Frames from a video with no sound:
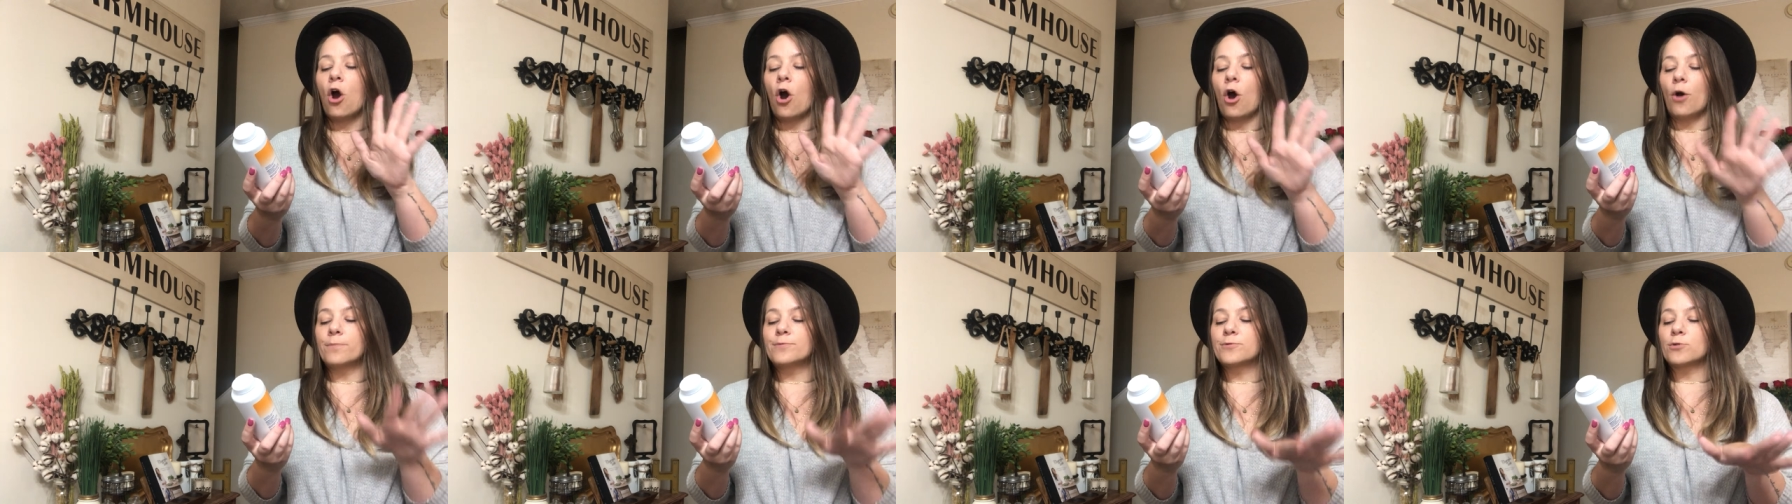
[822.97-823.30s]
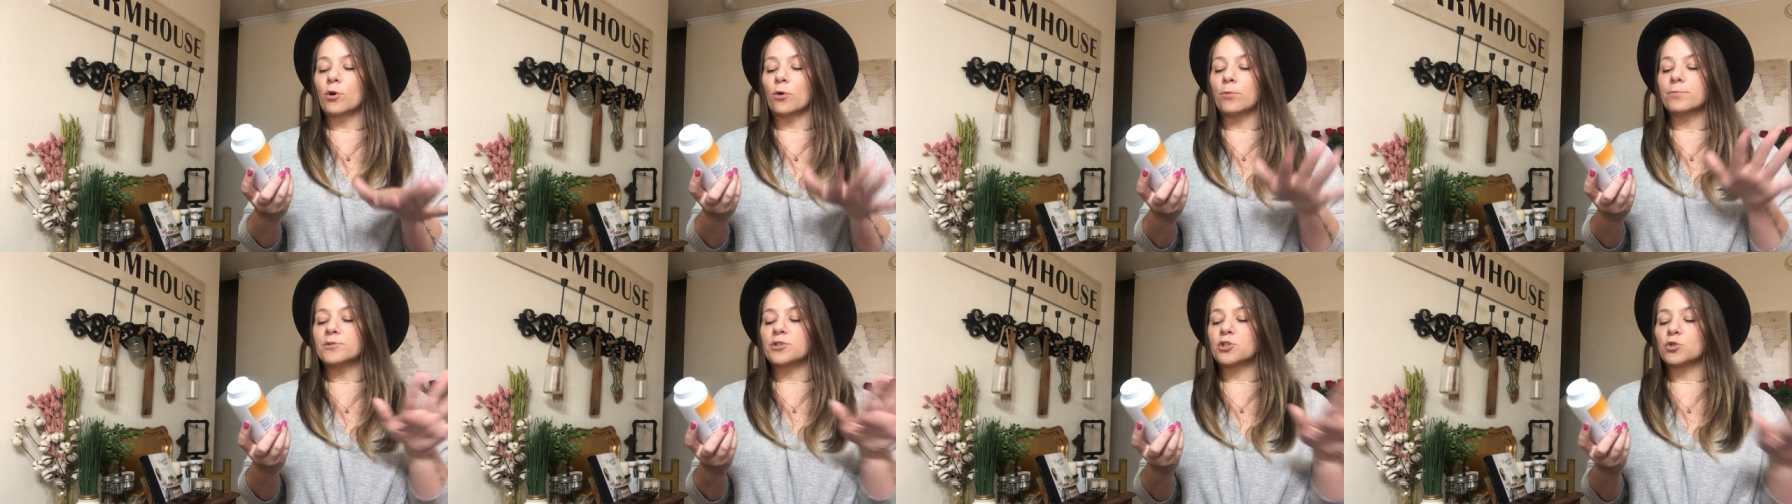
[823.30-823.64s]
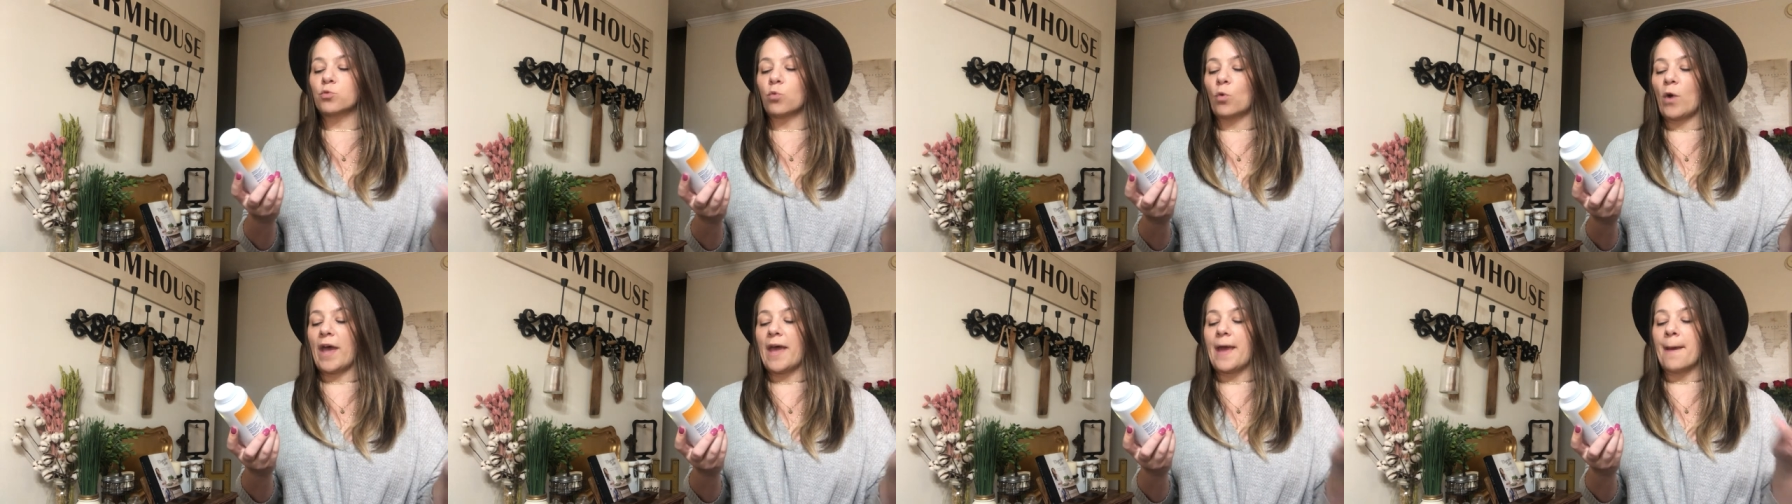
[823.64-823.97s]
absorbs
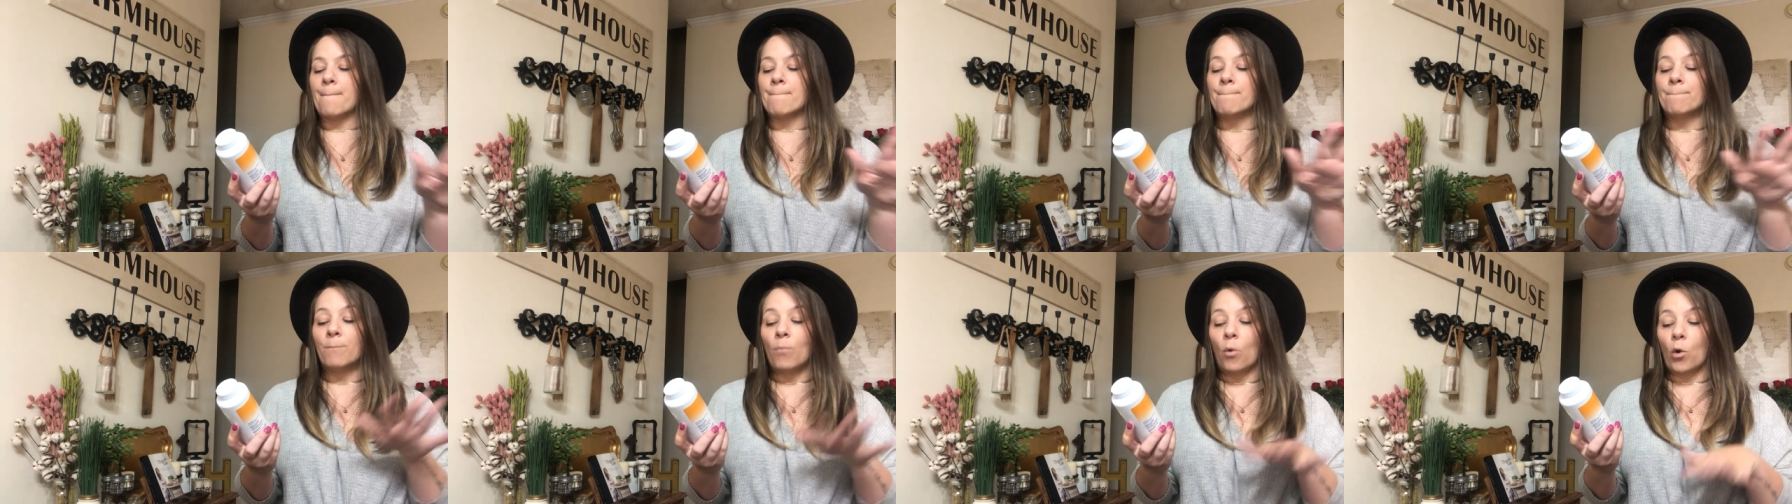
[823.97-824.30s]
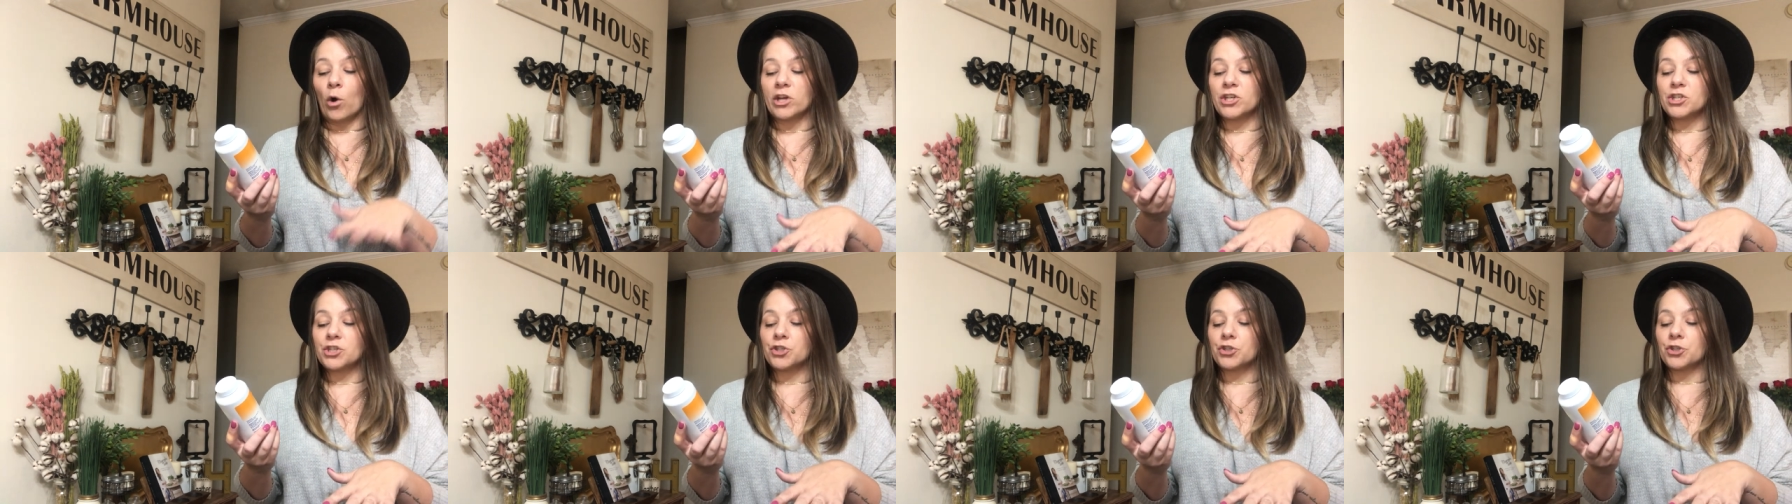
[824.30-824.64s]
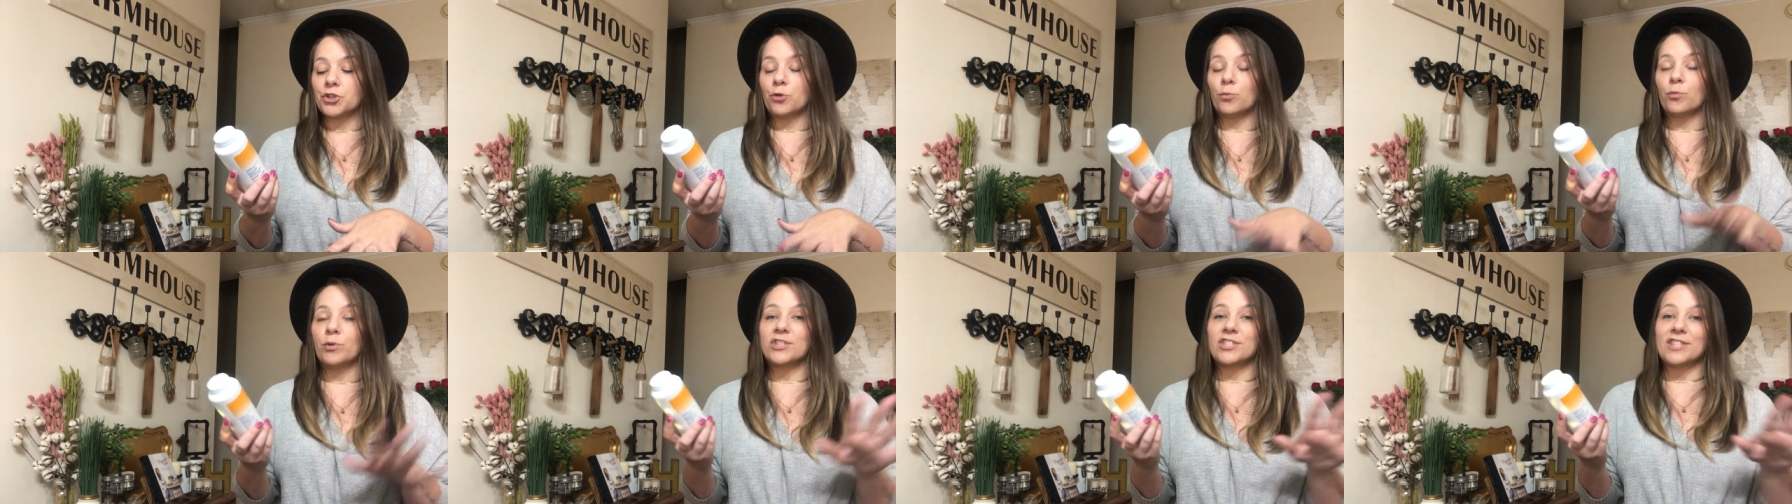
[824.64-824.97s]
sweat and
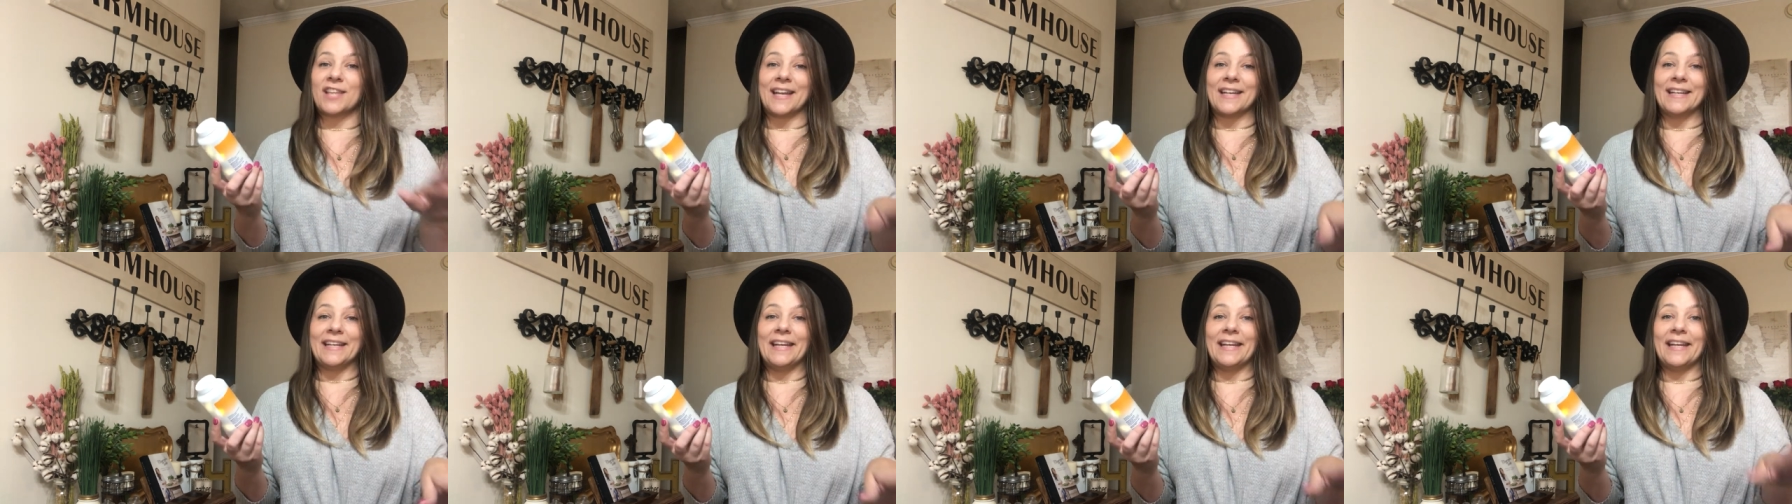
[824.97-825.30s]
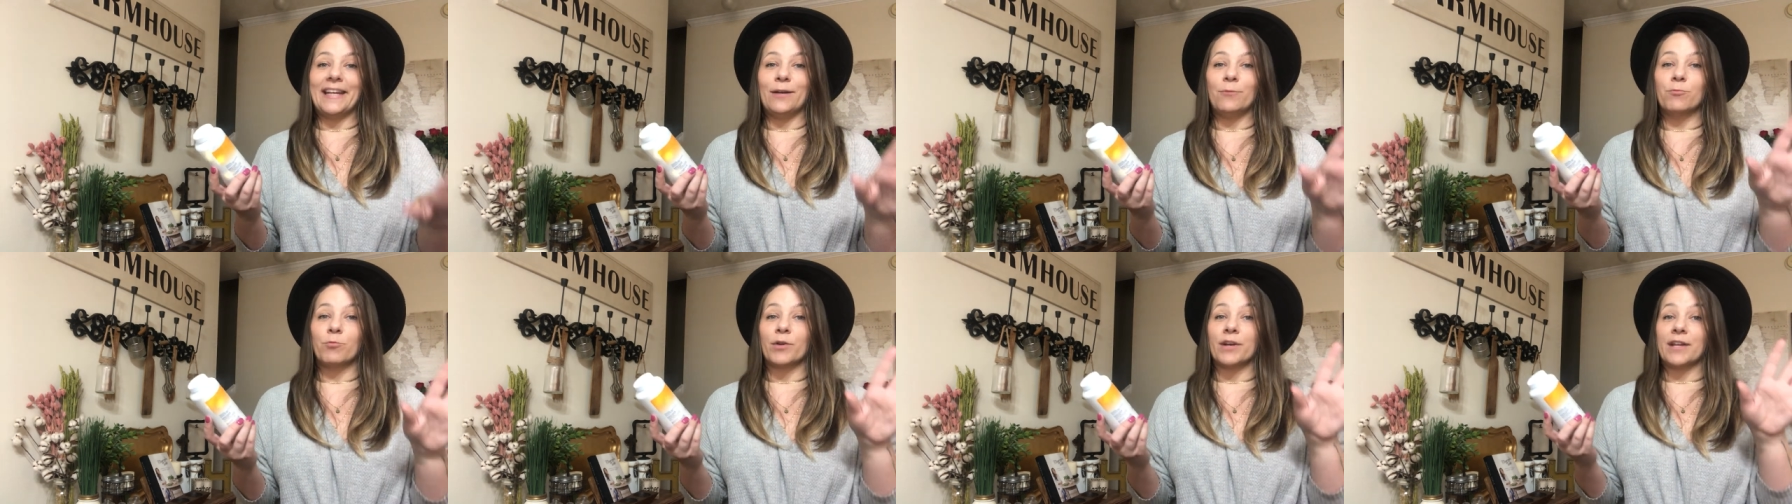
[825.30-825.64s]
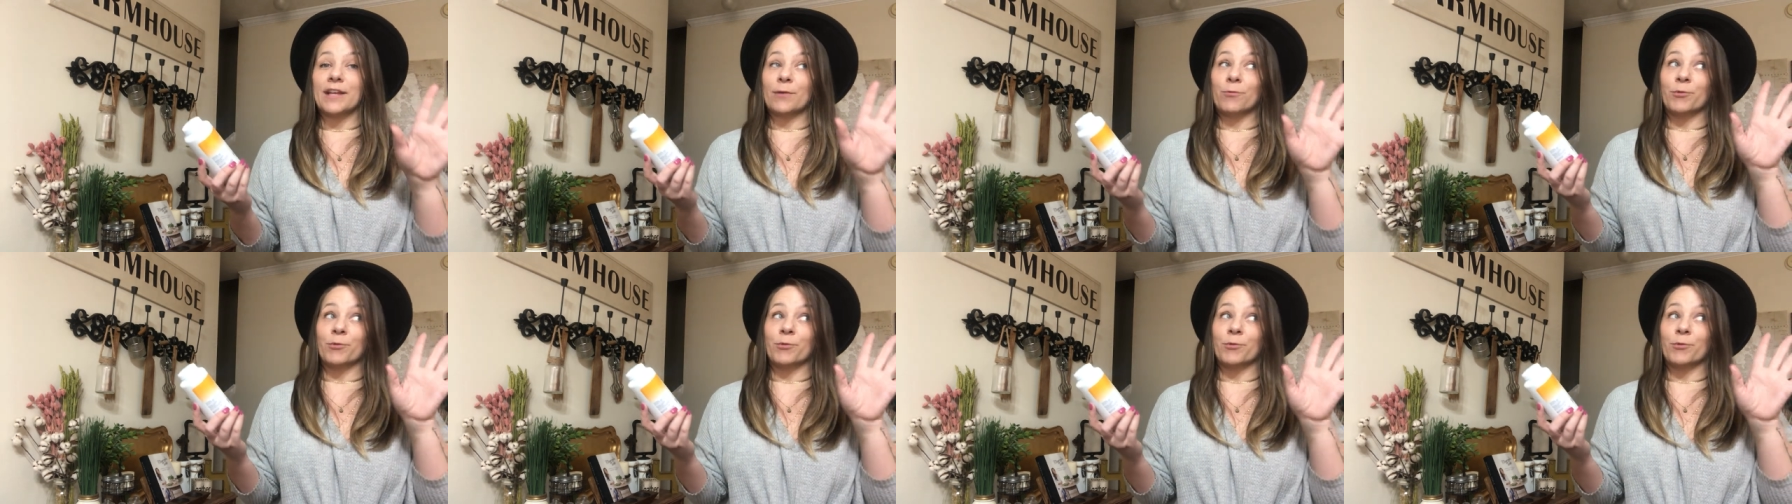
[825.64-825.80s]
moisture, which they need when,